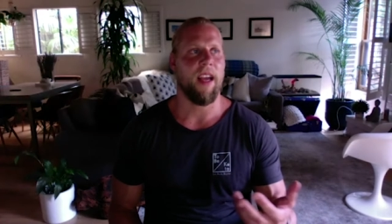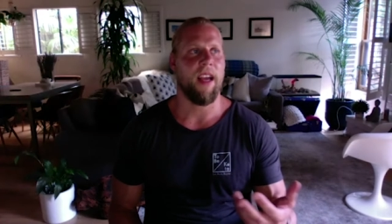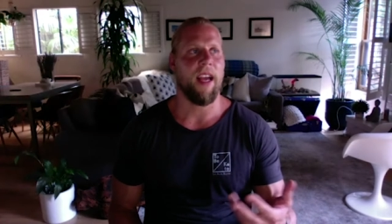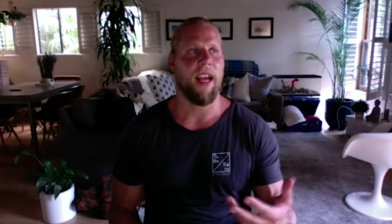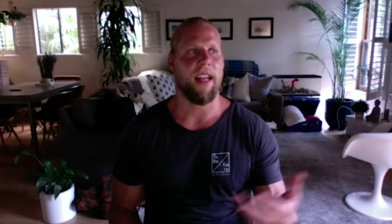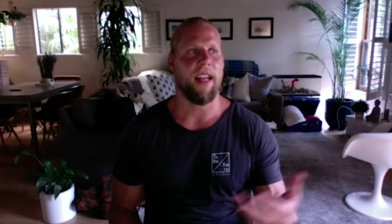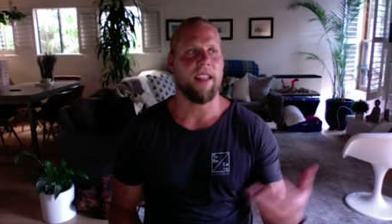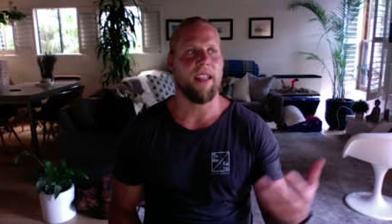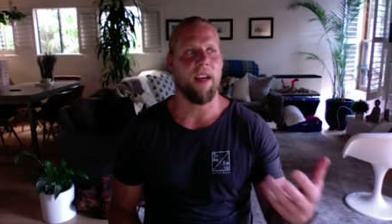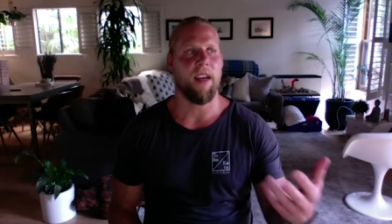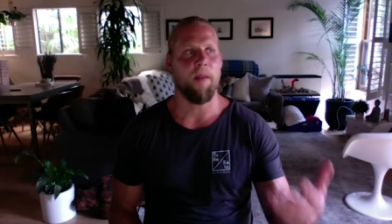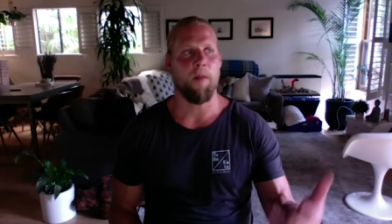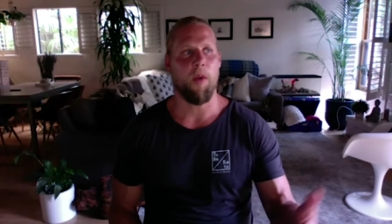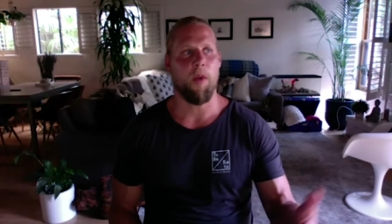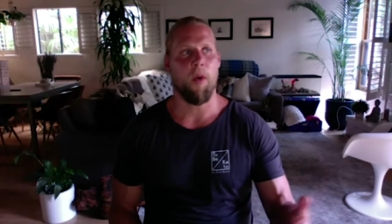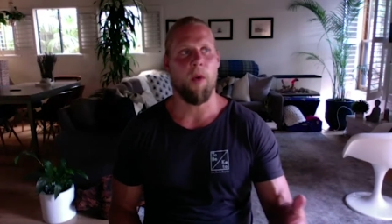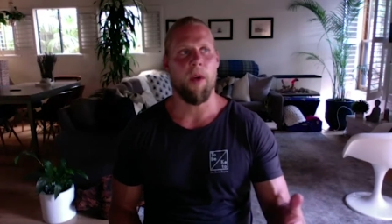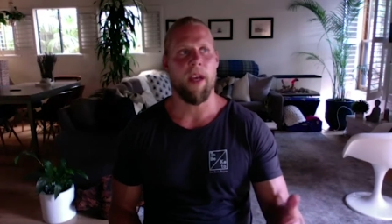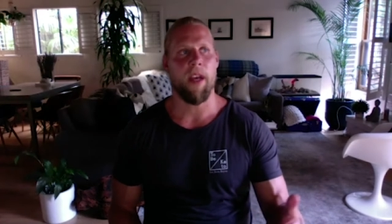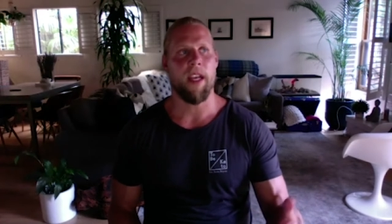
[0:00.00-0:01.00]
at some
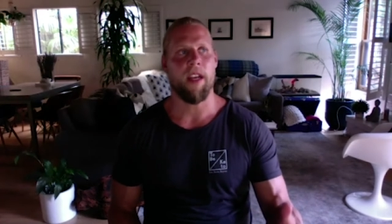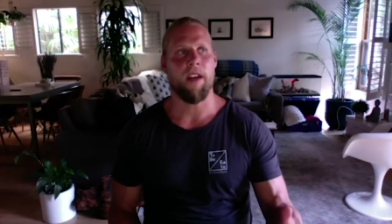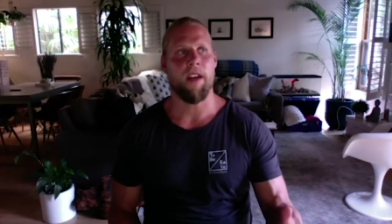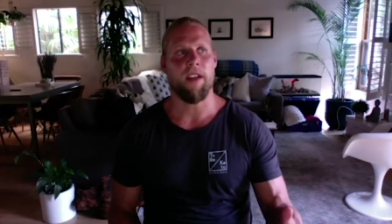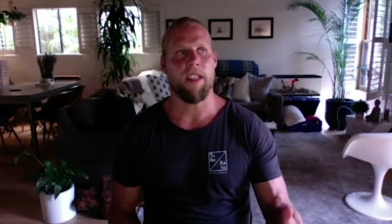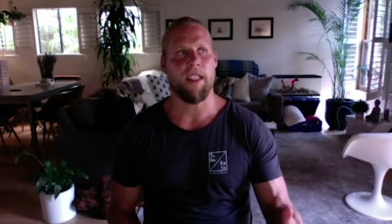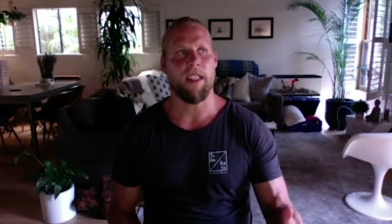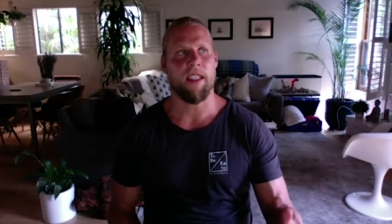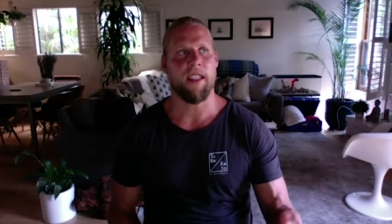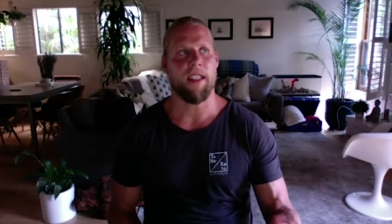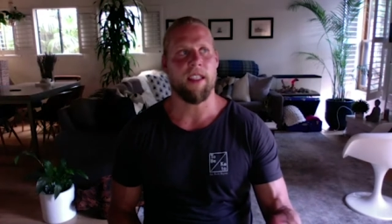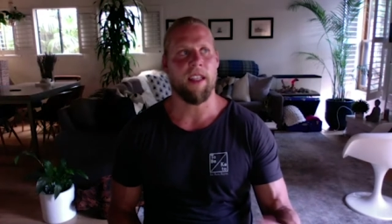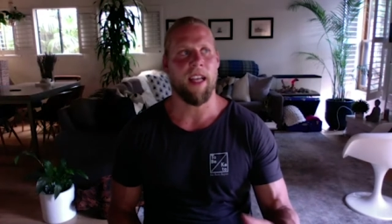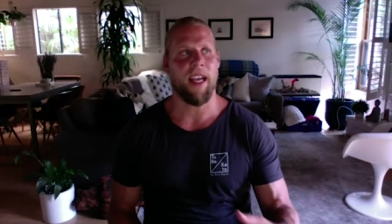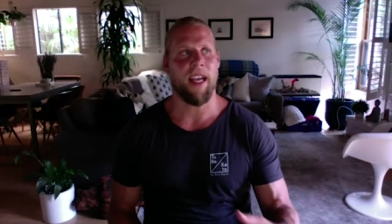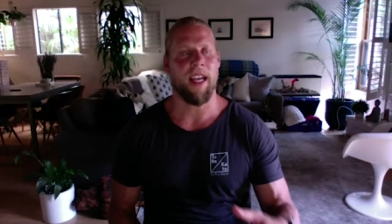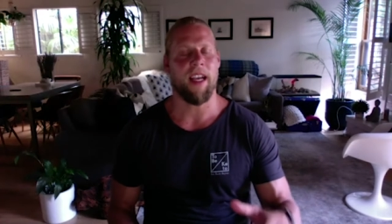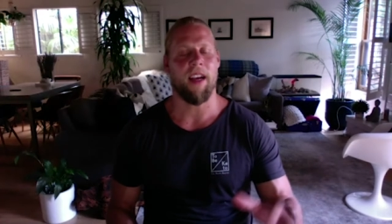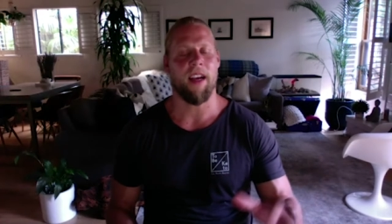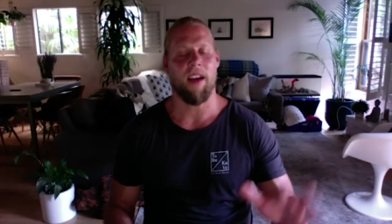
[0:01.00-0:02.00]
point you're just
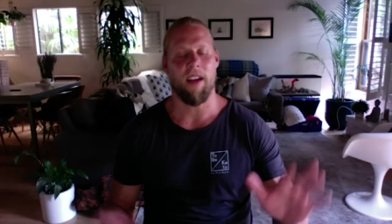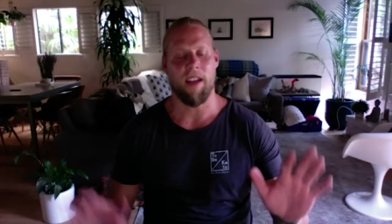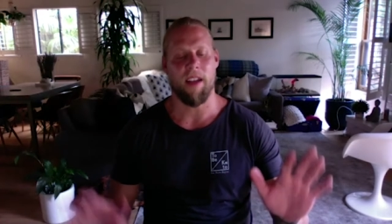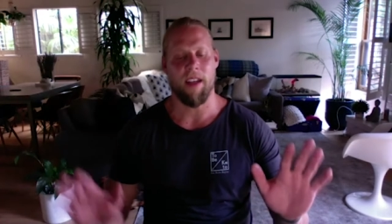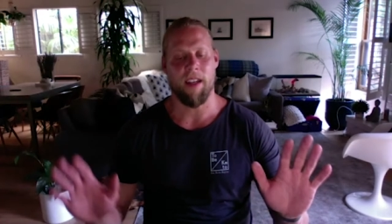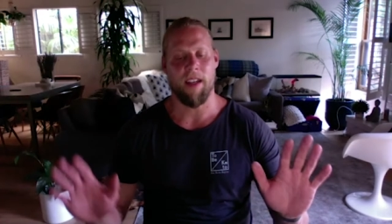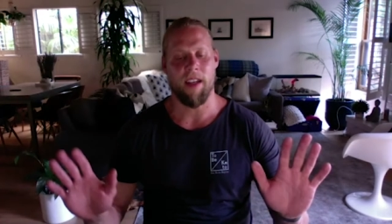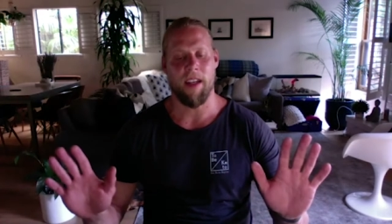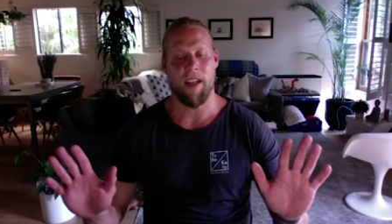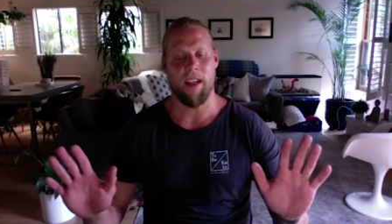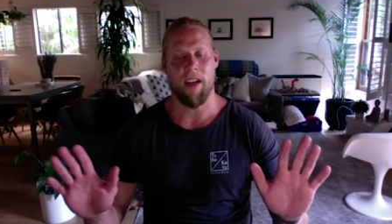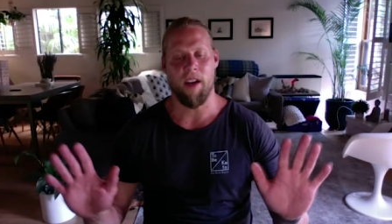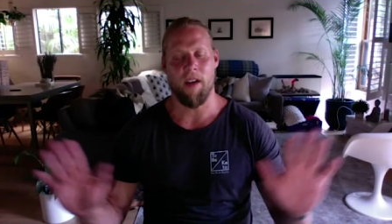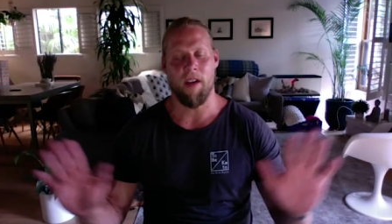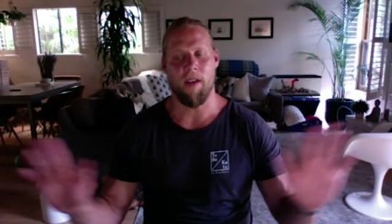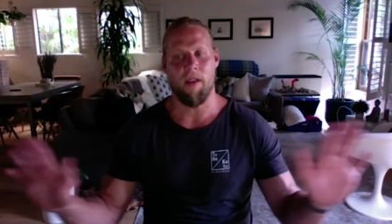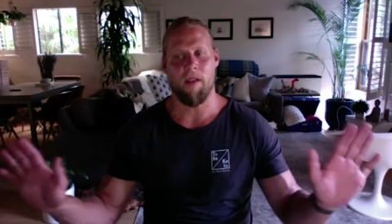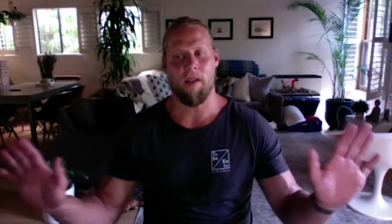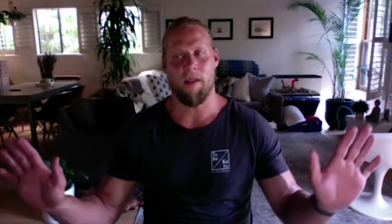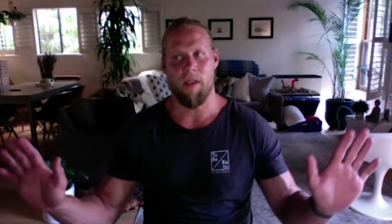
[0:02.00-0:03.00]
like you
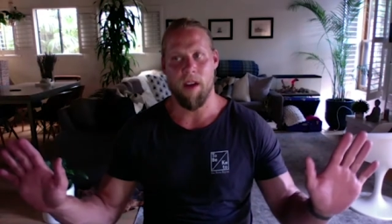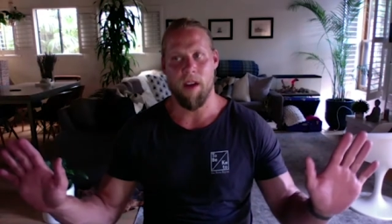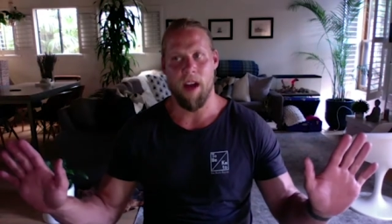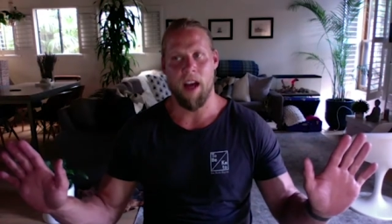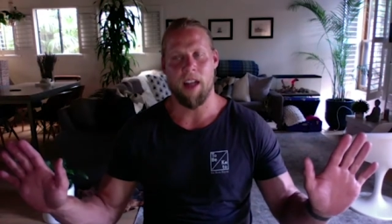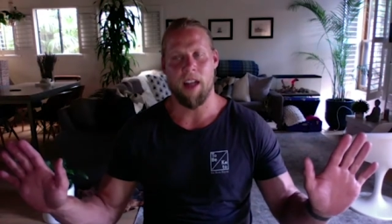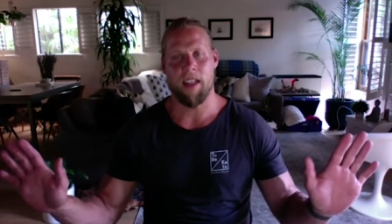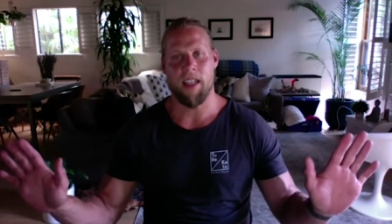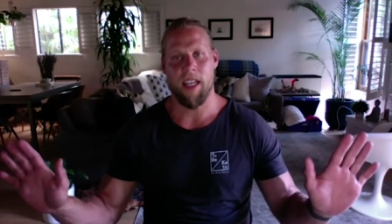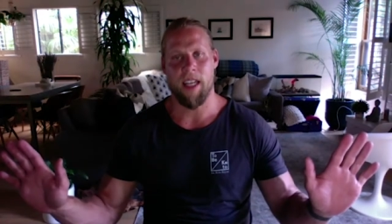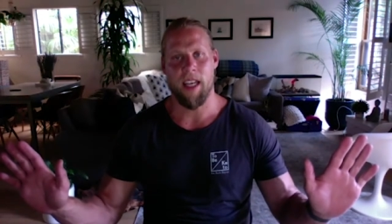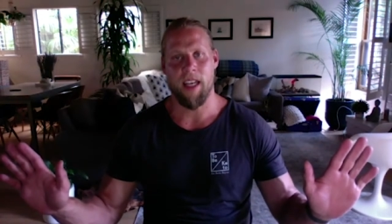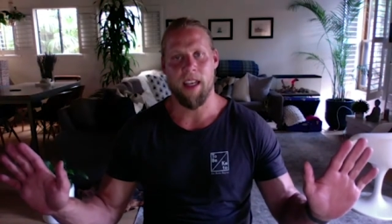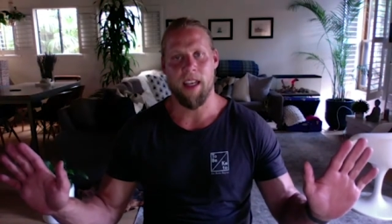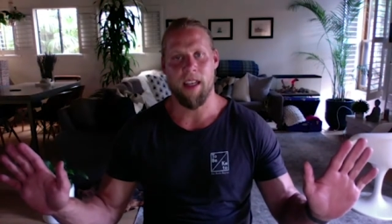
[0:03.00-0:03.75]
know auntie